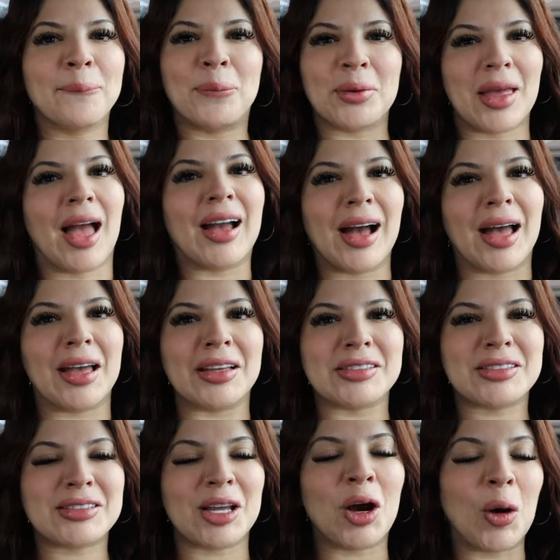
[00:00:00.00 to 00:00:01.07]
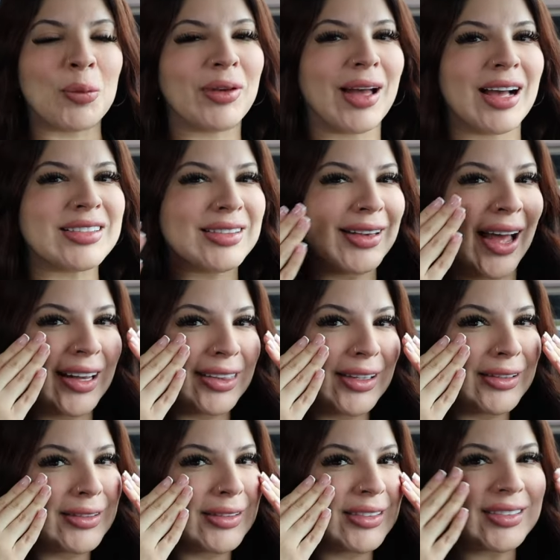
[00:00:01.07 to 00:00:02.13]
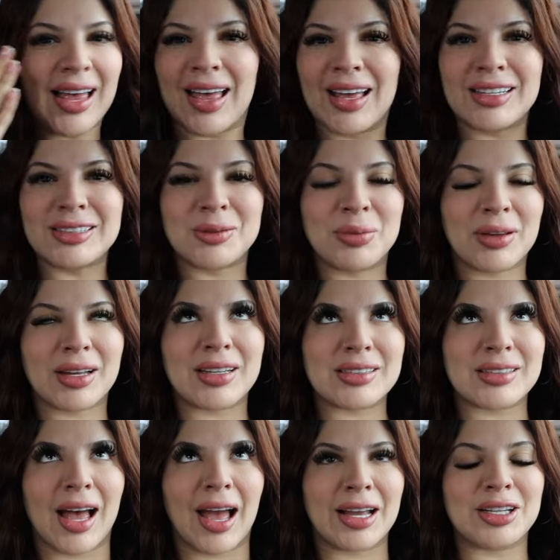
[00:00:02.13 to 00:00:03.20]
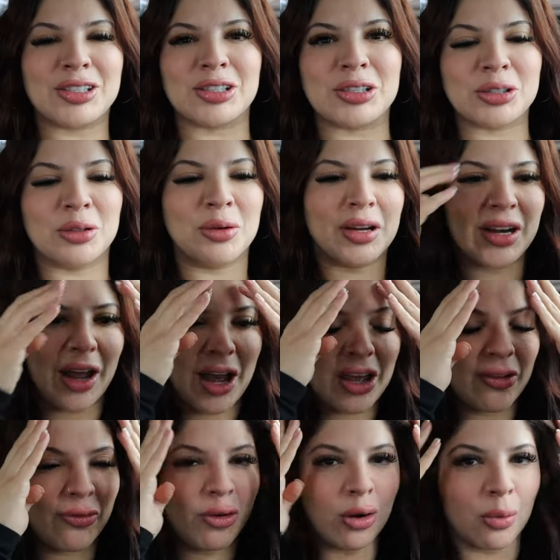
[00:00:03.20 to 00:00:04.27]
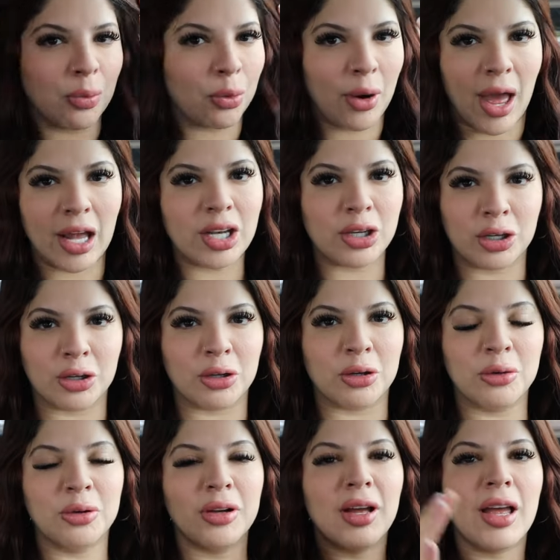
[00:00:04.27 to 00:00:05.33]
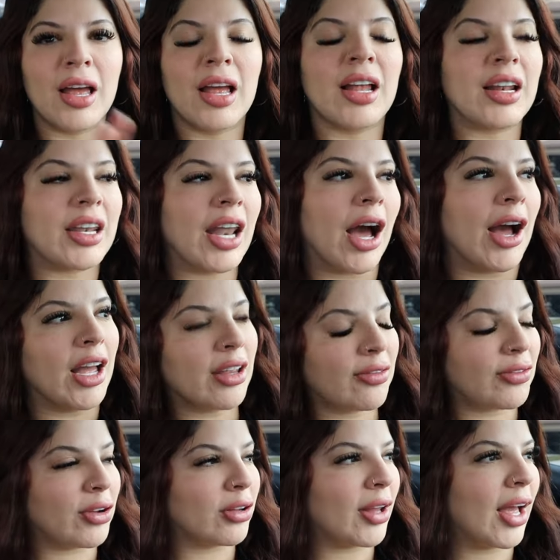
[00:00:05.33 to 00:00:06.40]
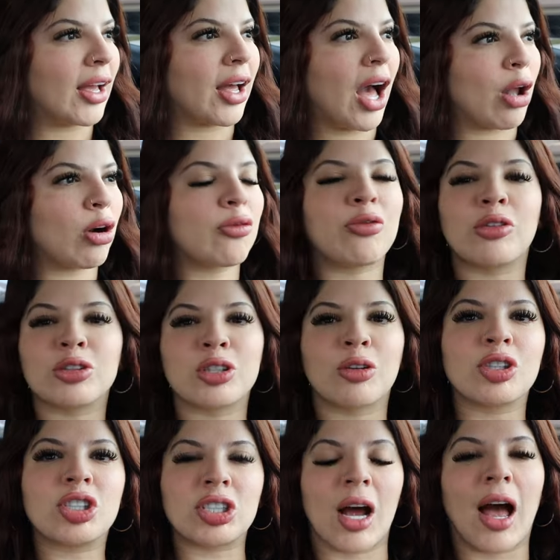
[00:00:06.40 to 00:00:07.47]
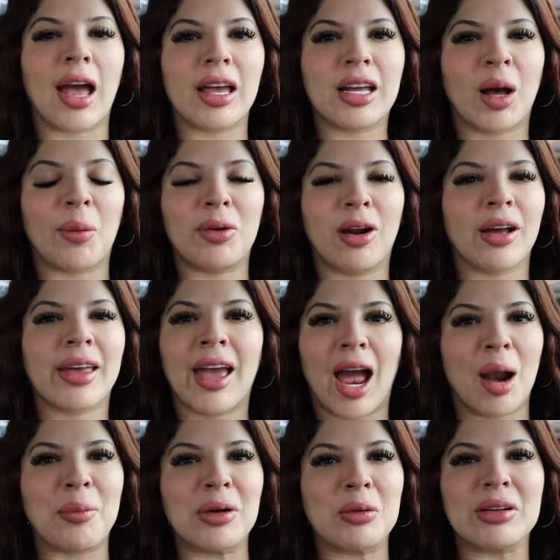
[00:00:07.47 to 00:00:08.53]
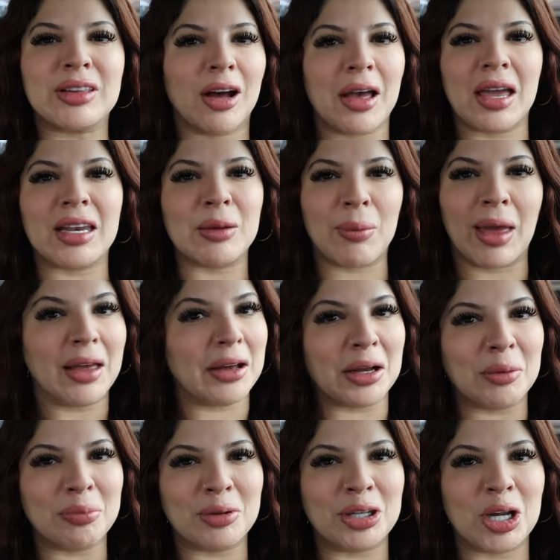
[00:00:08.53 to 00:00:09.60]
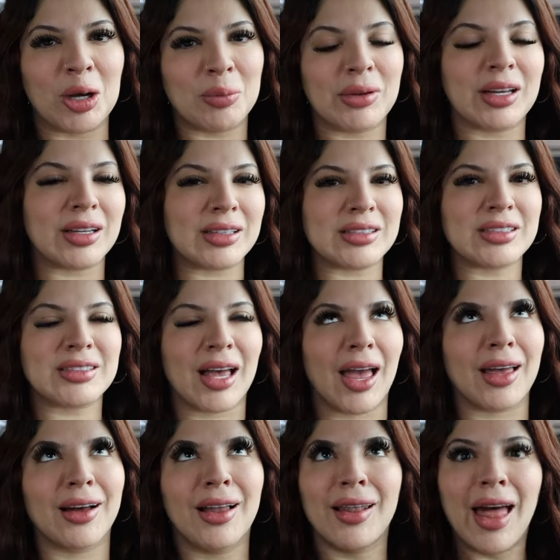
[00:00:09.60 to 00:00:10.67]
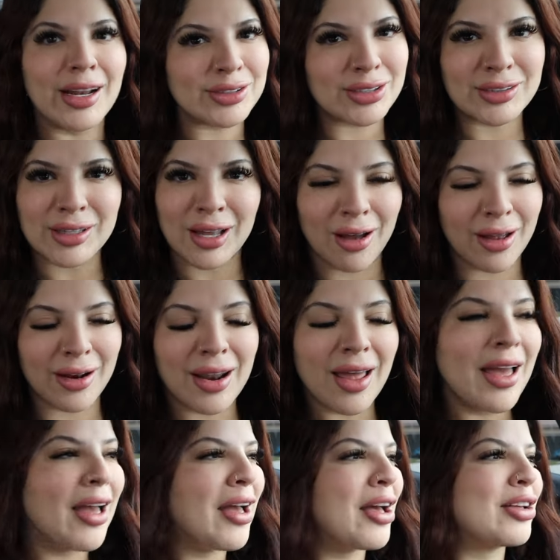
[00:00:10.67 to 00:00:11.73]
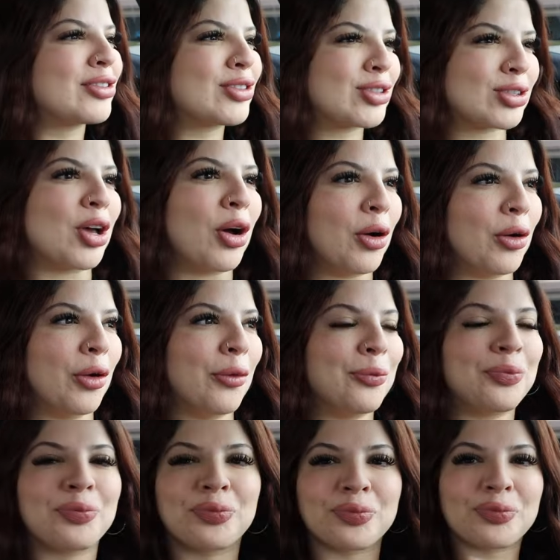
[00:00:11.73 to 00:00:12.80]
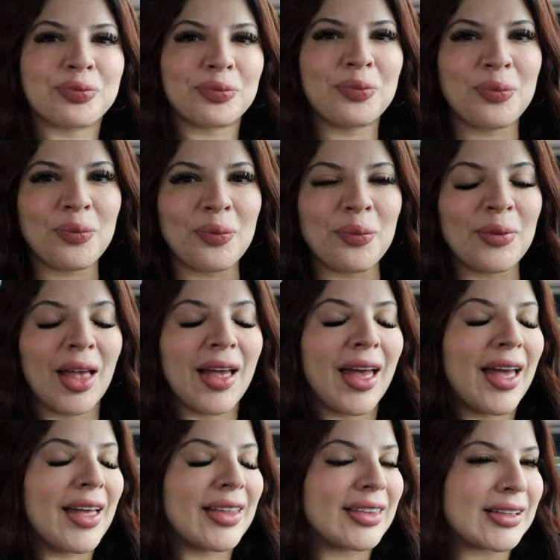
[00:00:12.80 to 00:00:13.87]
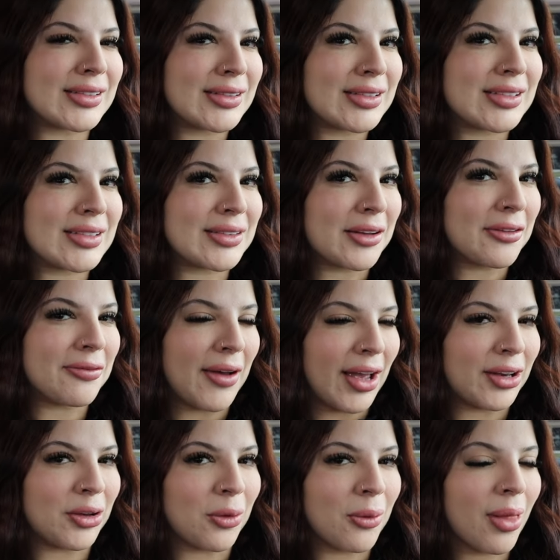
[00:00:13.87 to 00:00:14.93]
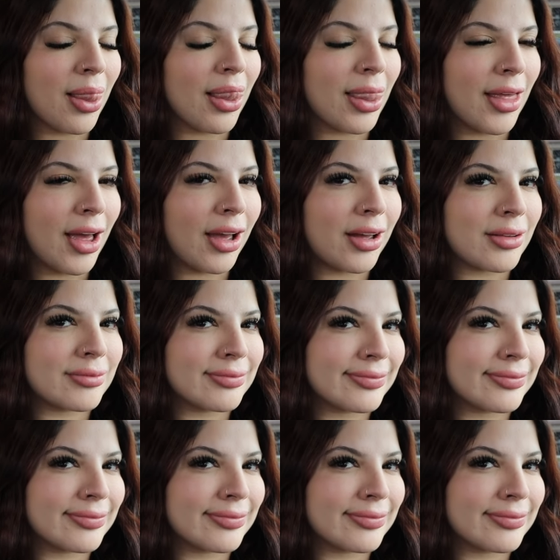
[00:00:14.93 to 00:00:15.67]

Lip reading: But yeah, guys, I hope you guys like this set, because I do. Now I feel brand new. Now I feel like I don't feel so shy coming on camera without any makeup, you know, because I got lashes on. So this is the final look.